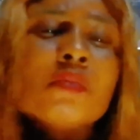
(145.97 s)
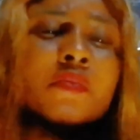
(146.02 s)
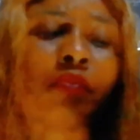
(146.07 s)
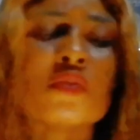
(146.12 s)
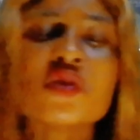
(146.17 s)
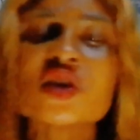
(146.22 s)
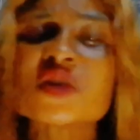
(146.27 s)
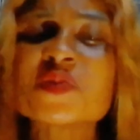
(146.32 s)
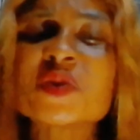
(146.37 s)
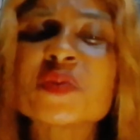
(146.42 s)

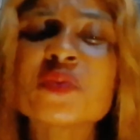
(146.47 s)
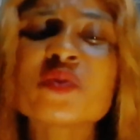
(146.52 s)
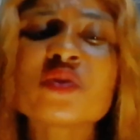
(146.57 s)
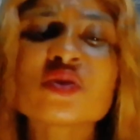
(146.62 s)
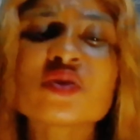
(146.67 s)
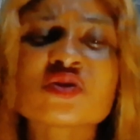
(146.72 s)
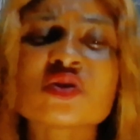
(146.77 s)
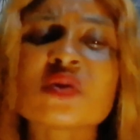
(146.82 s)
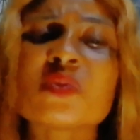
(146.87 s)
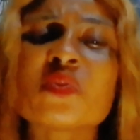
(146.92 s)
Most people
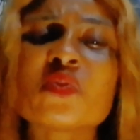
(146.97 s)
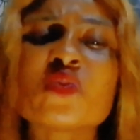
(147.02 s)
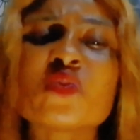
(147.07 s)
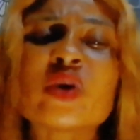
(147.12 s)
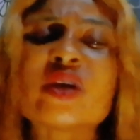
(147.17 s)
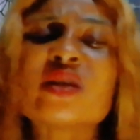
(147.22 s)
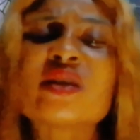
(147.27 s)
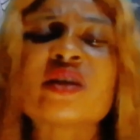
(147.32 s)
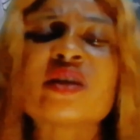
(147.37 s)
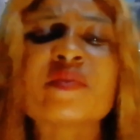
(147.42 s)
stop
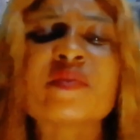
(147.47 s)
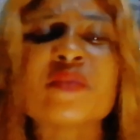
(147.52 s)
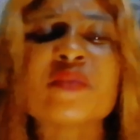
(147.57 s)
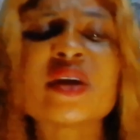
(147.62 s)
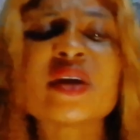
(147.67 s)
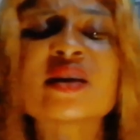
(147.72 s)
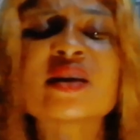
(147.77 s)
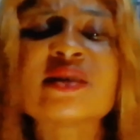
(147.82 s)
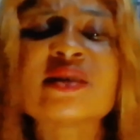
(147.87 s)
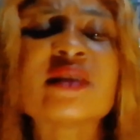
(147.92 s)
when they
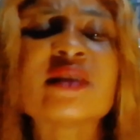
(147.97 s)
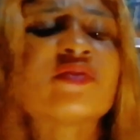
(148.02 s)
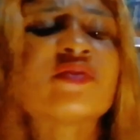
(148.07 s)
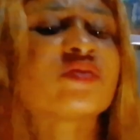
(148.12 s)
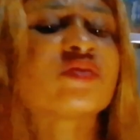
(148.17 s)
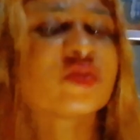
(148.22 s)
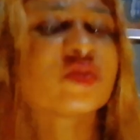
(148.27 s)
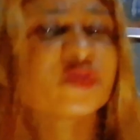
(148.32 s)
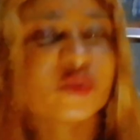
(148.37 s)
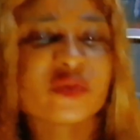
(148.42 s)
make their
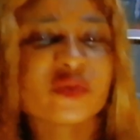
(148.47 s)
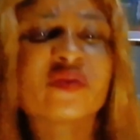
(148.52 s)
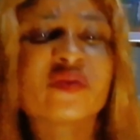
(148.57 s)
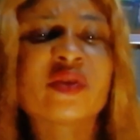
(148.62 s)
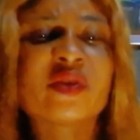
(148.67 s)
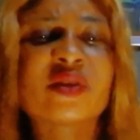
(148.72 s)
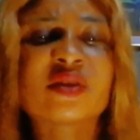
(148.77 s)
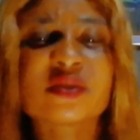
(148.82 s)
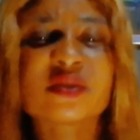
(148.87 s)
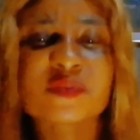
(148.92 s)
first
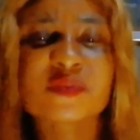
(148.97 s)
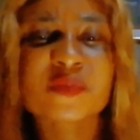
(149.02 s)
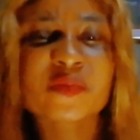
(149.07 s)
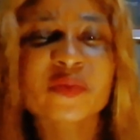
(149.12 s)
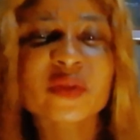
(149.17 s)
profit.